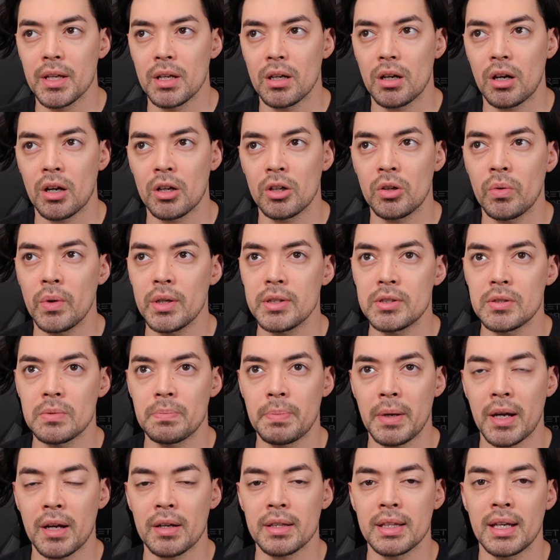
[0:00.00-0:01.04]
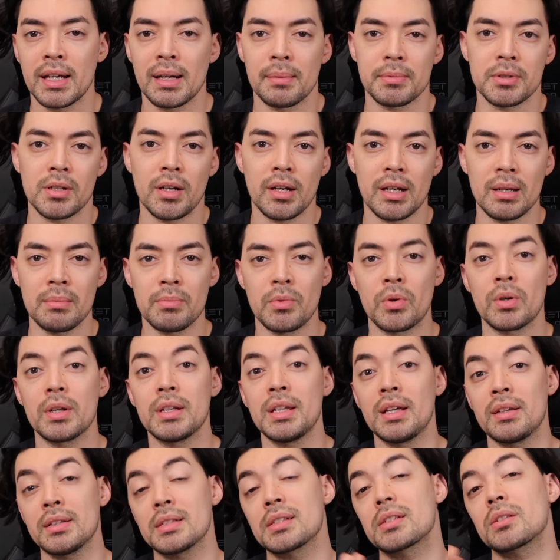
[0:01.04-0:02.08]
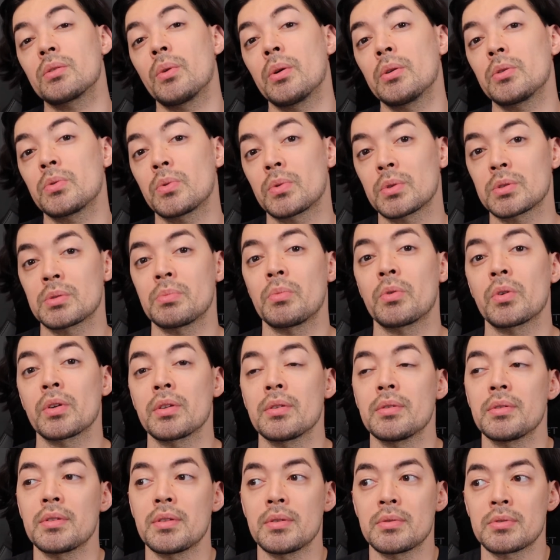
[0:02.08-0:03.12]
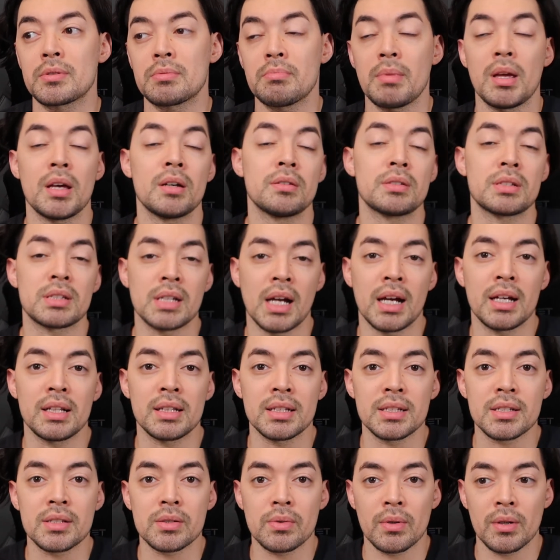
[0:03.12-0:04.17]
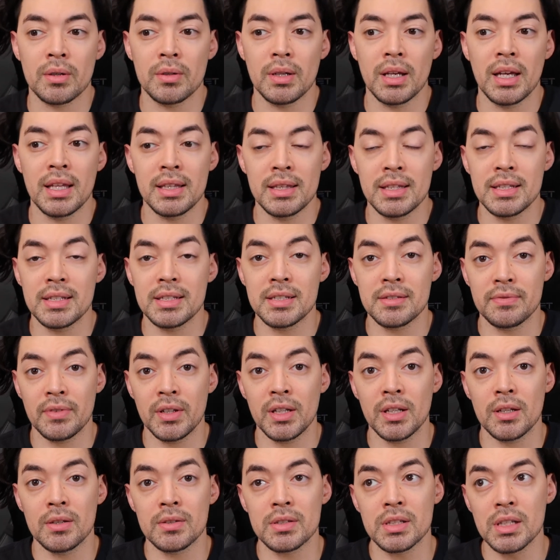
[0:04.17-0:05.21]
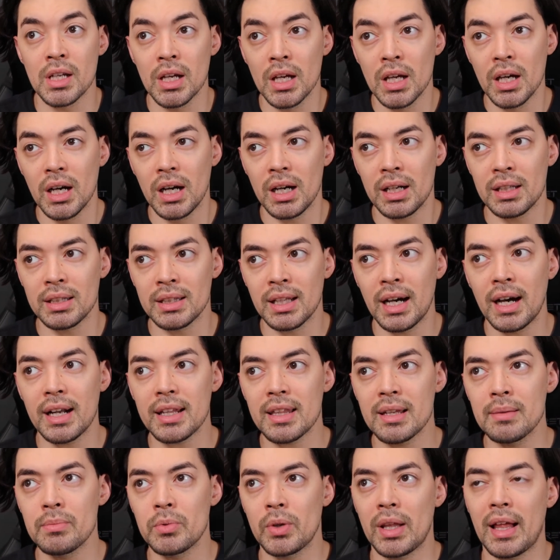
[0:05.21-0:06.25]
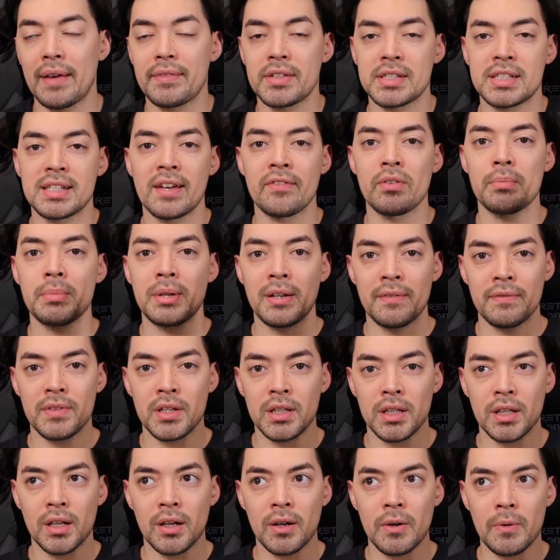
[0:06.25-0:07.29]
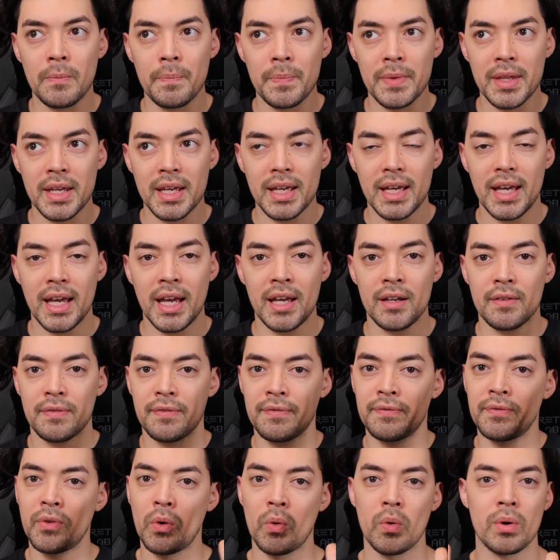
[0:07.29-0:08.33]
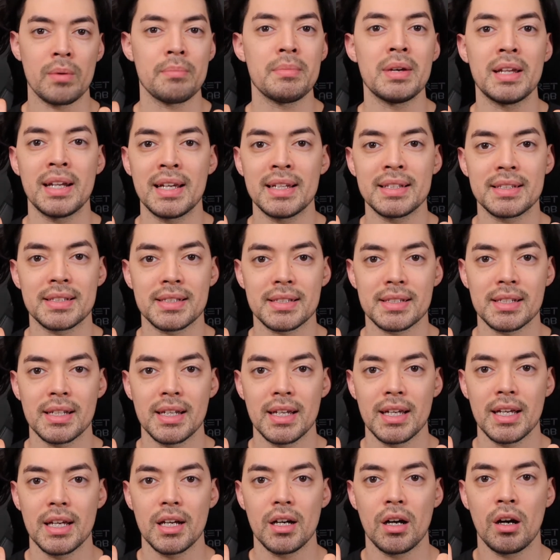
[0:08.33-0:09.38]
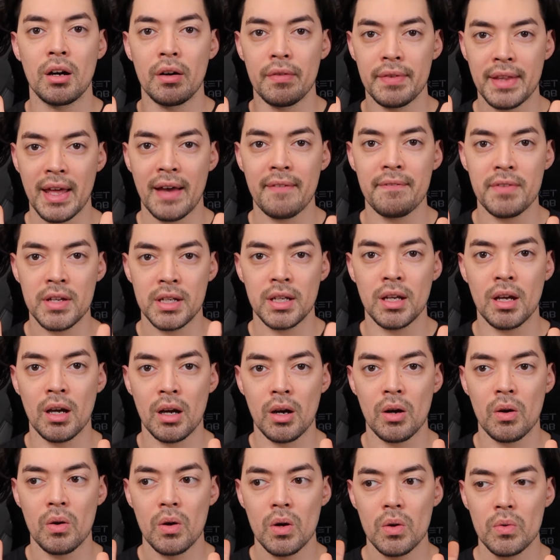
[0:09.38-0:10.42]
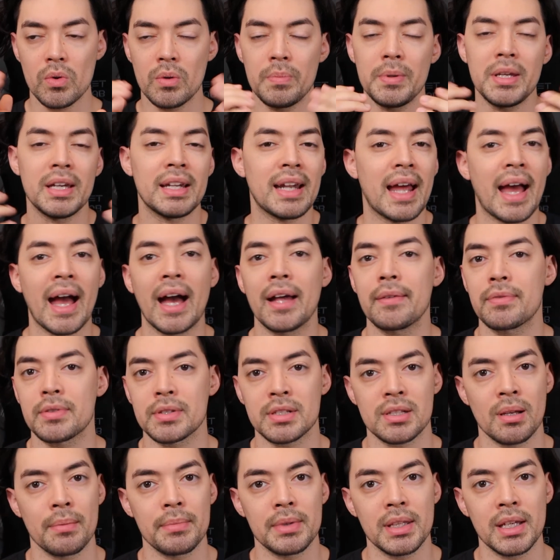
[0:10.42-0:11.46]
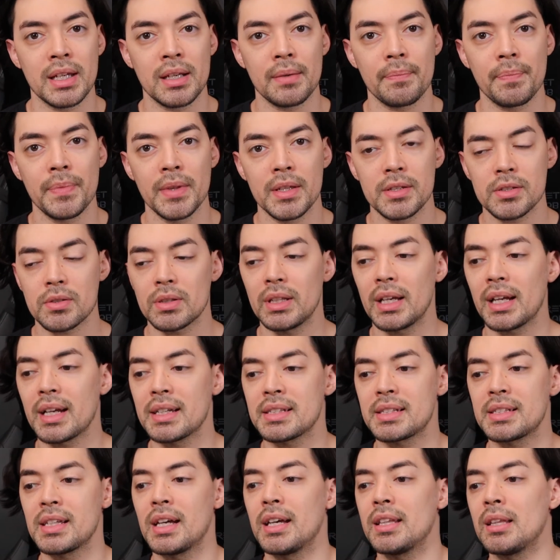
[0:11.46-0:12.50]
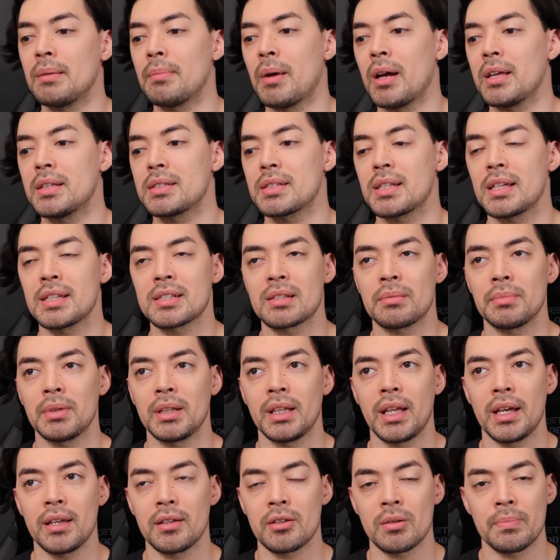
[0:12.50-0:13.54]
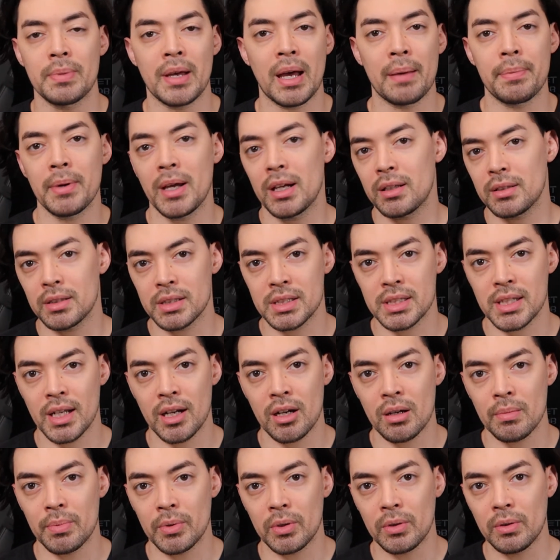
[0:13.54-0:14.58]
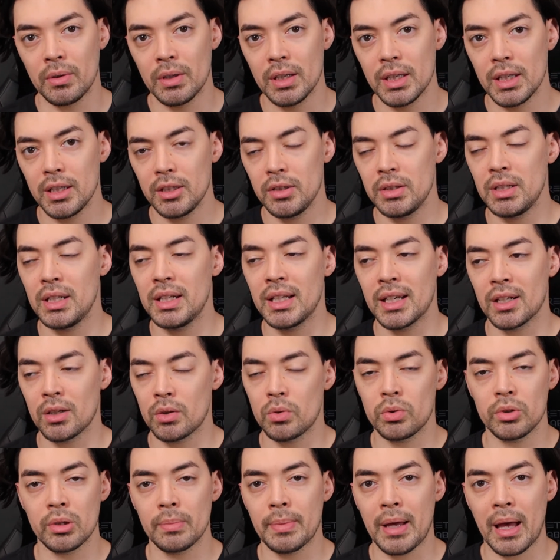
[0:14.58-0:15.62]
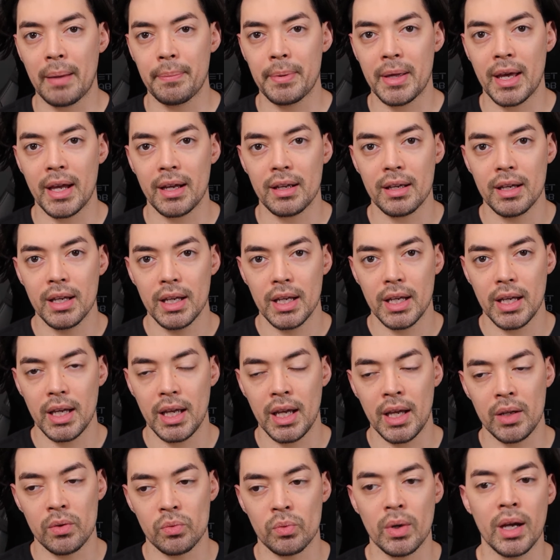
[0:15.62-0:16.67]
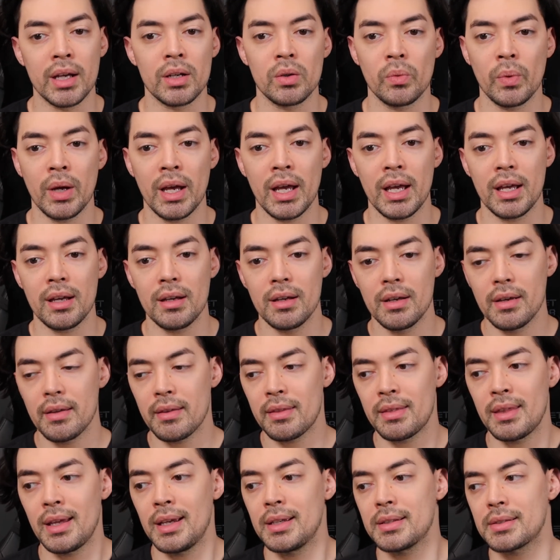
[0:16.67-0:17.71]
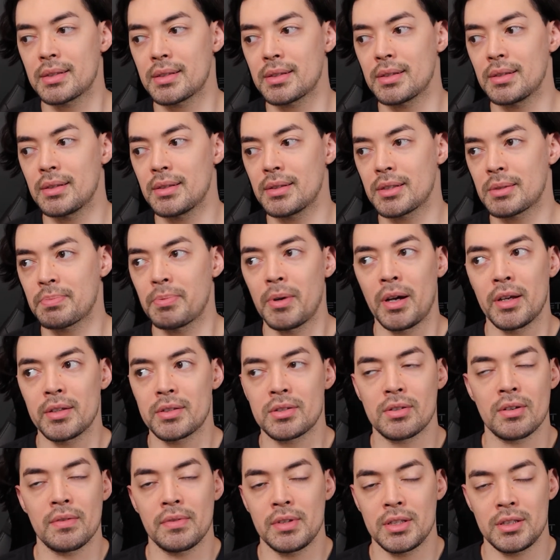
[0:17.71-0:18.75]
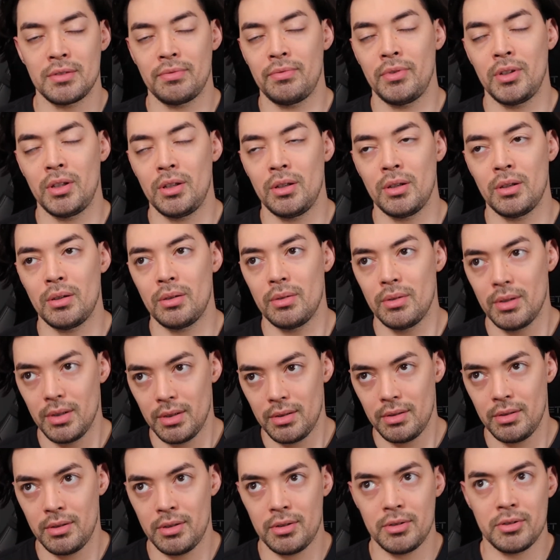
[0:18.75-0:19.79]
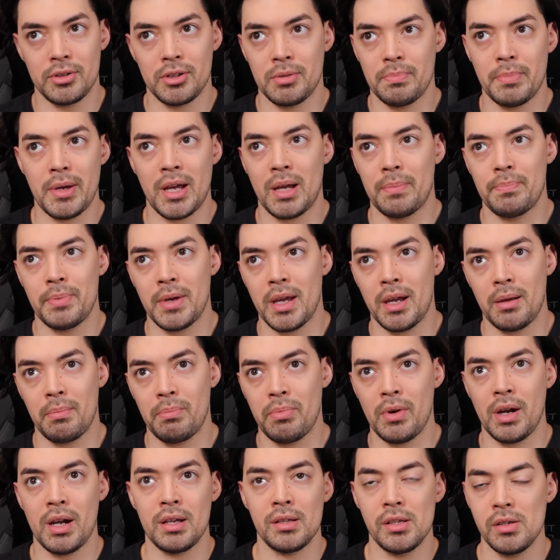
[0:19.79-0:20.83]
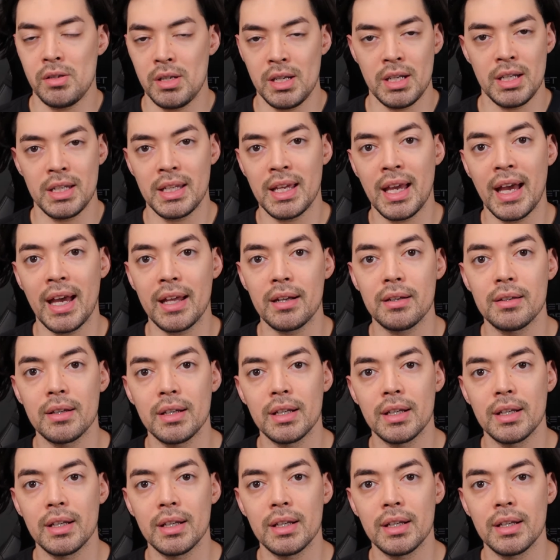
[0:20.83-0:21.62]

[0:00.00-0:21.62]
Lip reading: are going to pair that. I'm talking more, now this is going towards more of those male stylists who are in these videos. A lot of them will have a 7-minute video and 4 minutes of that video will be an ad for something. So like I said, they might say something like, your backpack looks terrible. You need to get a cooler backpack. And right away, thanks to the sponsor of this video, here are the backpack brand that you need to get.